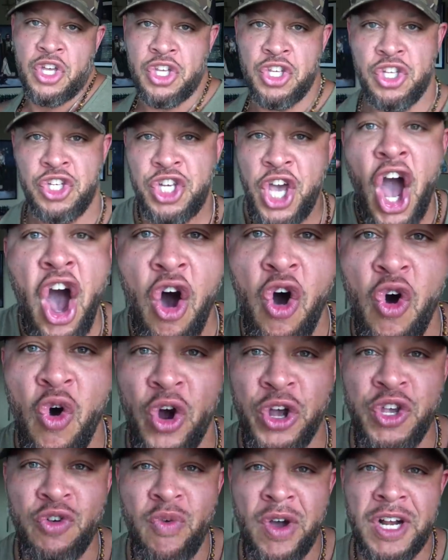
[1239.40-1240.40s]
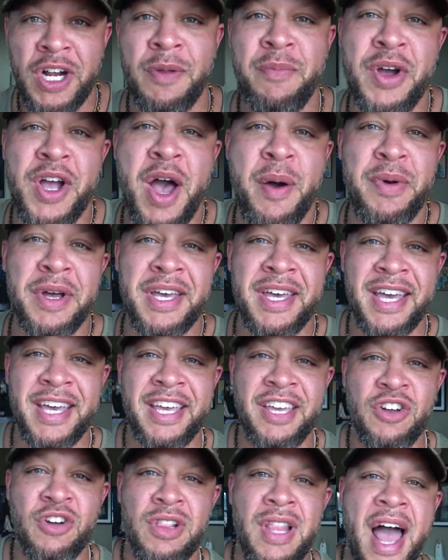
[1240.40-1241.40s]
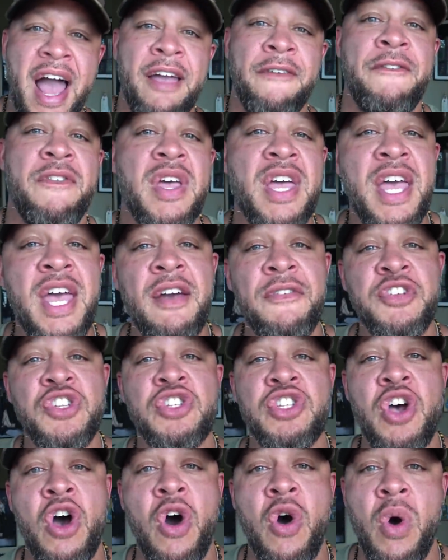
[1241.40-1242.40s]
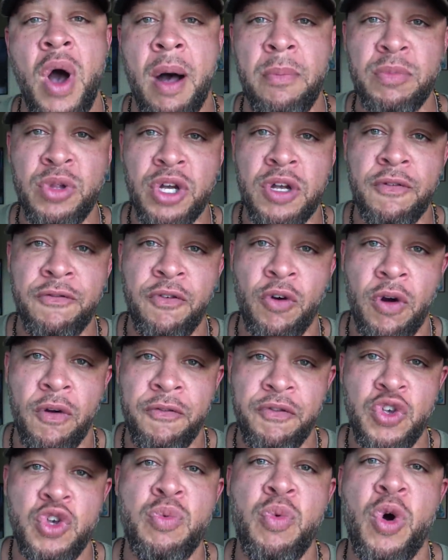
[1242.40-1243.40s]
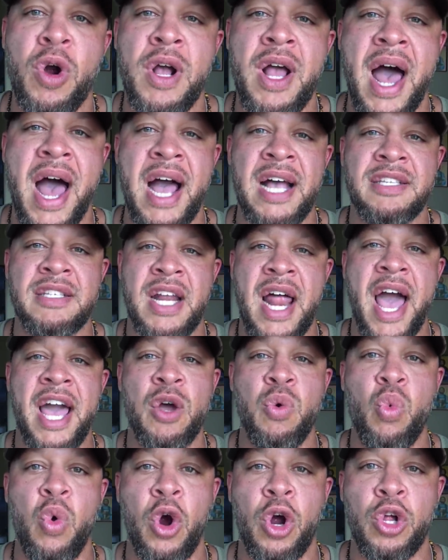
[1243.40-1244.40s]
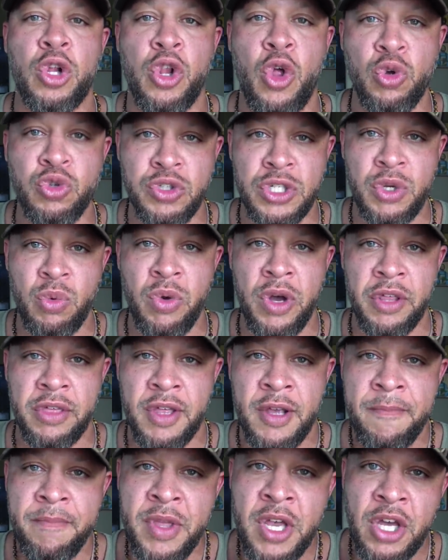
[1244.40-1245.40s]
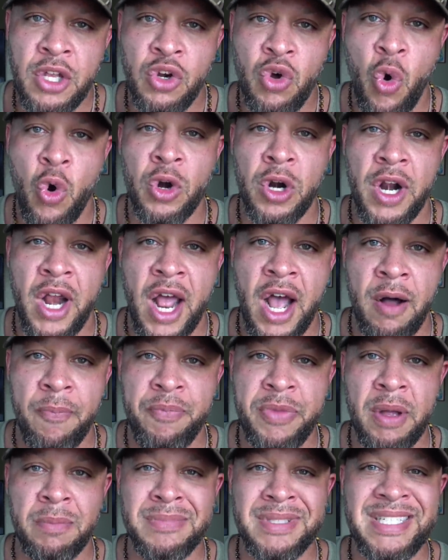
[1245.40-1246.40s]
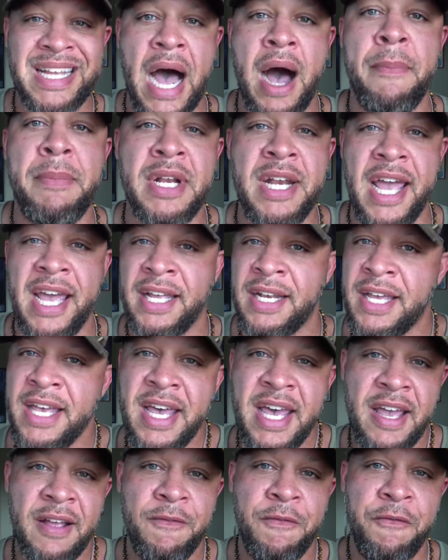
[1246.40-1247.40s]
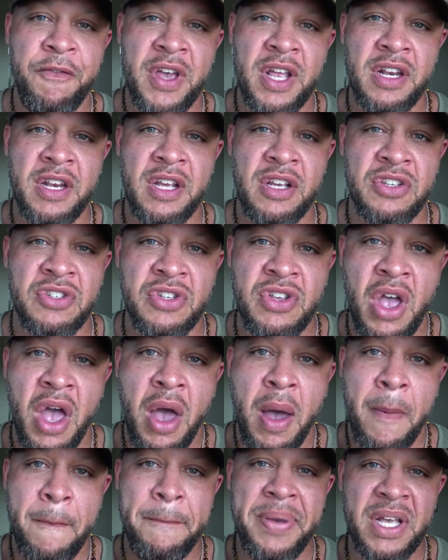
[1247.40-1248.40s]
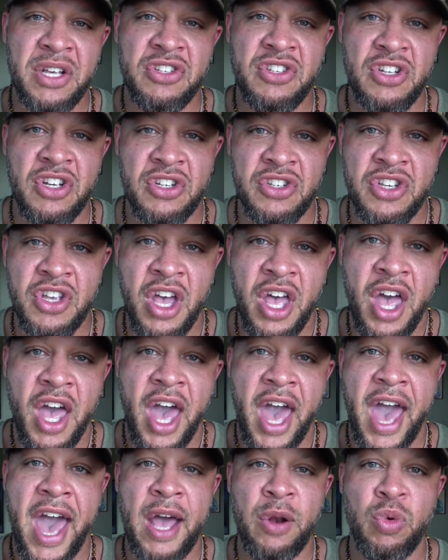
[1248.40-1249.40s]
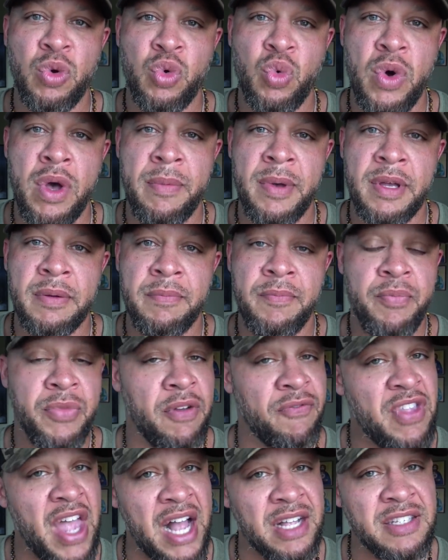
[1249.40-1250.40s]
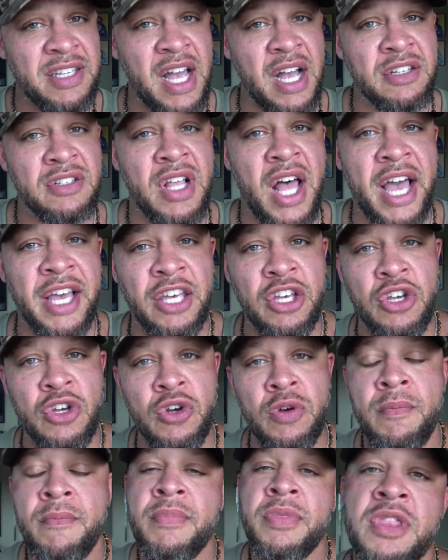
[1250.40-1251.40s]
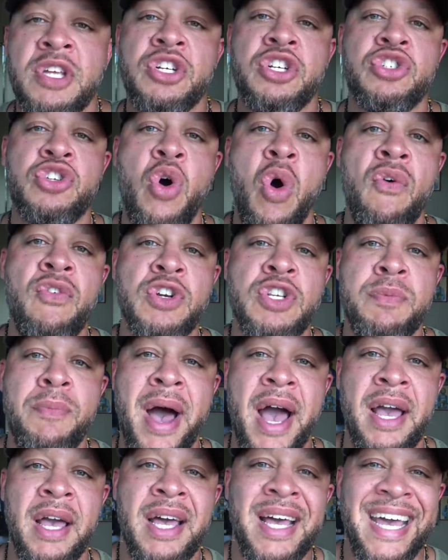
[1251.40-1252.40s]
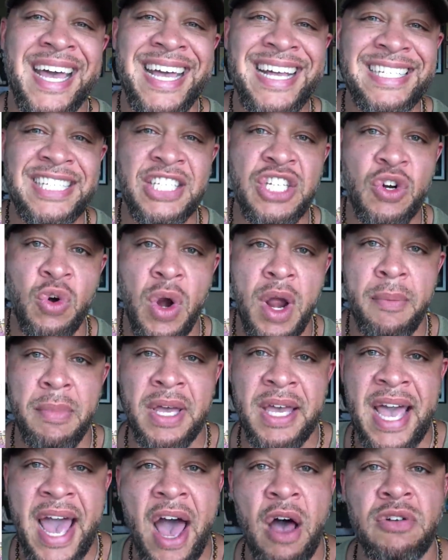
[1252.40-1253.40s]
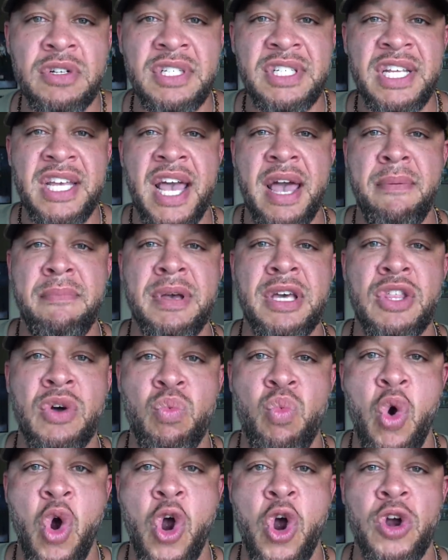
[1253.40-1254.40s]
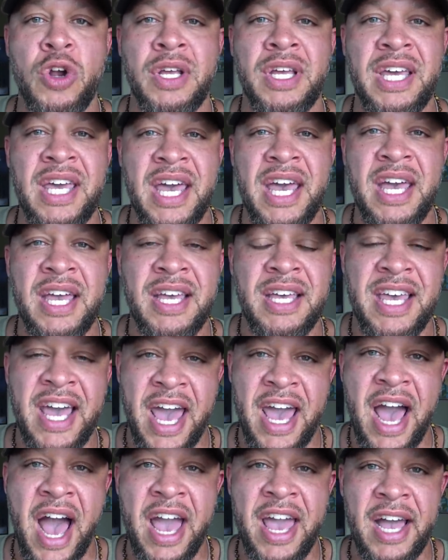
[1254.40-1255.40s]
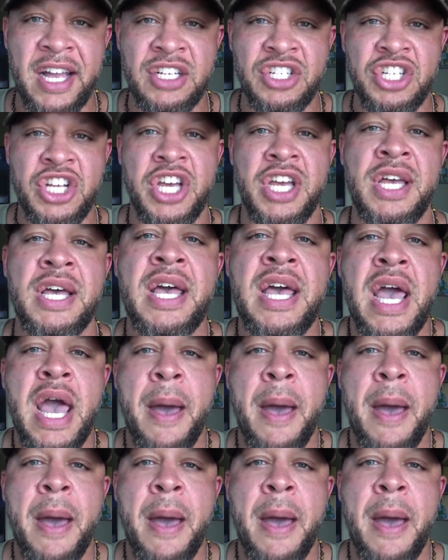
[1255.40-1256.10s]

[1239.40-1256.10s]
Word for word: Yo, are you ready to become a king in your life? If so, I'm looking for a few more guys that I can work closely with in order to help them dominate in fitness, business, and with women. If that sounds like you, then just go over to my Instagram account and D M me the word king, K I N G.